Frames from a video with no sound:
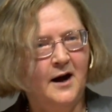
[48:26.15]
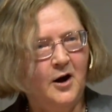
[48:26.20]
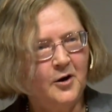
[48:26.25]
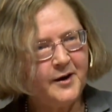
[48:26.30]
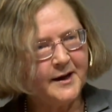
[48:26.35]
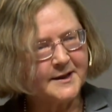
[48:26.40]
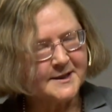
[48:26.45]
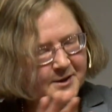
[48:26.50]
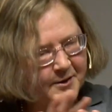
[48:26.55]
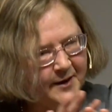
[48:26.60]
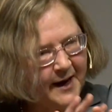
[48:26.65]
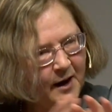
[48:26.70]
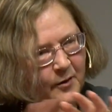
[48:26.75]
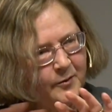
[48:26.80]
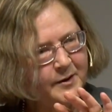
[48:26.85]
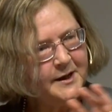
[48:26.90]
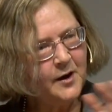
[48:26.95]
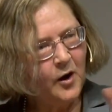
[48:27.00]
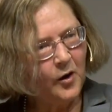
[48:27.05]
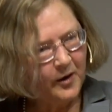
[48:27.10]
okay, so
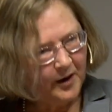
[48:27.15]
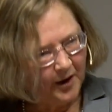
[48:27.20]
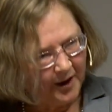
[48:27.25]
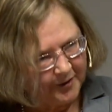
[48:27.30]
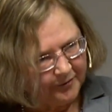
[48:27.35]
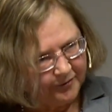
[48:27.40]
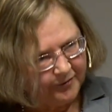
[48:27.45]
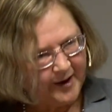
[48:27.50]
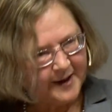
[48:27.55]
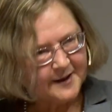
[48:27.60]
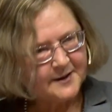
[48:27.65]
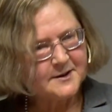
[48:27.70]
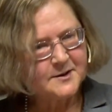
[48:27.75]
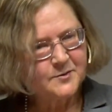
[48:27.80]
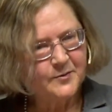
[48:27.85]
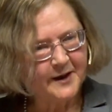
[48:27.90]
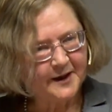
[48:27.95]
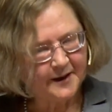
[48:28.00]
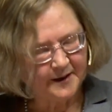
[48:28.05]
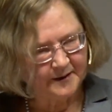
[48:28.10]
now we know a lot of
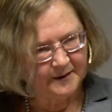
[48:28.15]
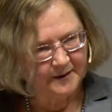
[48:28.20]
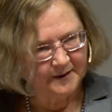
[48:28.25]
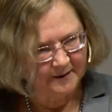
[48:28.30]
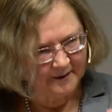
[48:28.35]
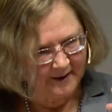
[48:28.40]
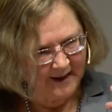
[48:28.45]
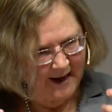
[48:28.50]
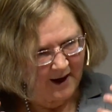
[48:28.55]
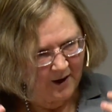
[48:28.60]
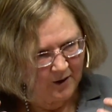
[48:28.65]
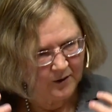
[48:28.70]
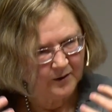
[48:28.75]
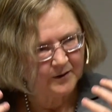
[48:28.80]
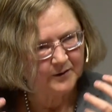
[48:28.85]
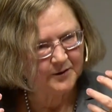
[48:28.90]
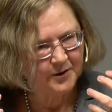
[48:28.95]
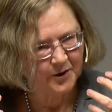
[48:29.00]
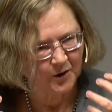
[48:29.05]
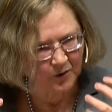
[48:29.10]
factors we can
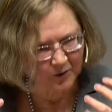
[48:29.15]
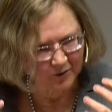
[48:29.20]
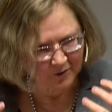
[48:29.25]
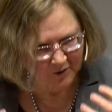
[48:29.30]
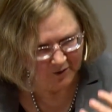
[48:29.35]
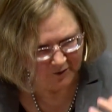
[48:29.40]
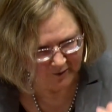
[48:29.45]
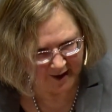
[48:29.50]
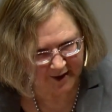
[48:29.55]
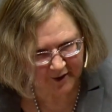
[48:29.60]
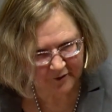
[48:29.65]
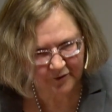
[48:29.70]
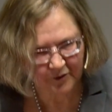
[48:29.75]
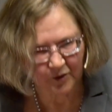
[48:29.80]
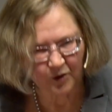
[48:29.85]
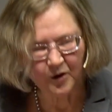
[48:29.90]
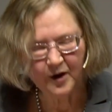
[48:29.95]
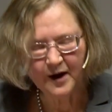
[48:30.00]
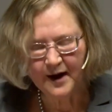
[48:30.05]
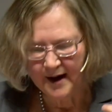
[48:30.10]
now, you know, correct
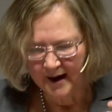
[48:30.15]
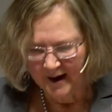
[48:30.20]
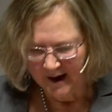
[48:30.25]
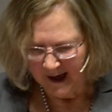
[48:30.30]
for